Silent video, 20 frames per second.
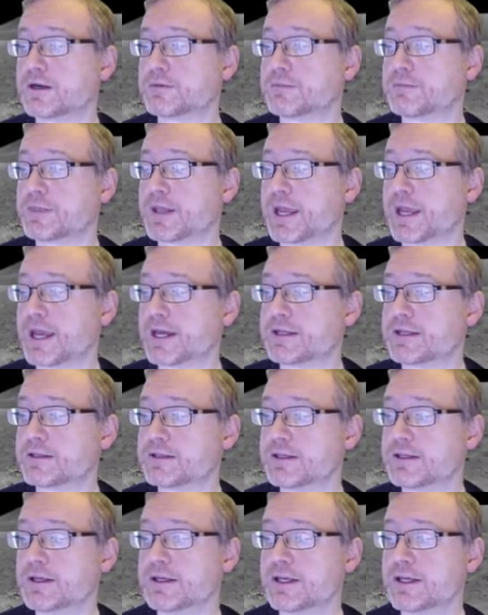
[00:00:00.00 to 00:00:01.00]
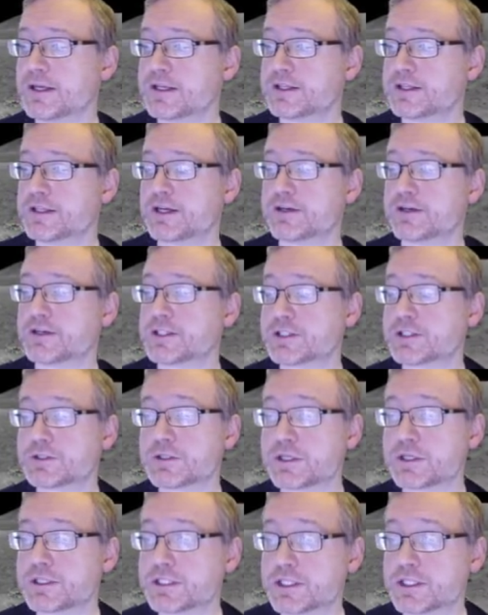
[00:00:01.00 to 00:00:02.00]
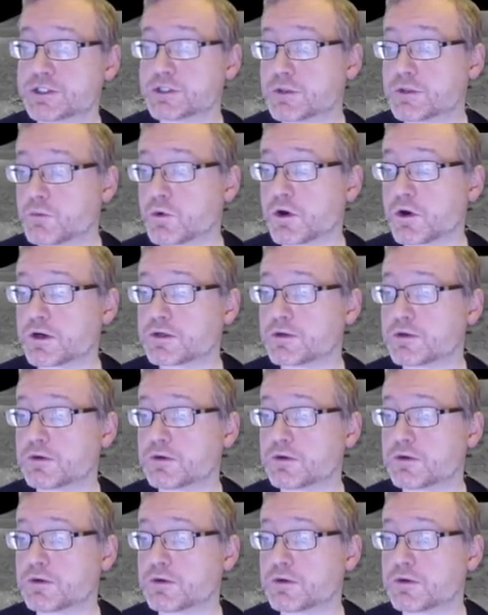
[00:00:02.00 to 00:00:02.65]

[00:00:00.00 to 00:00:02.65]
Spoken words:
and there is additional work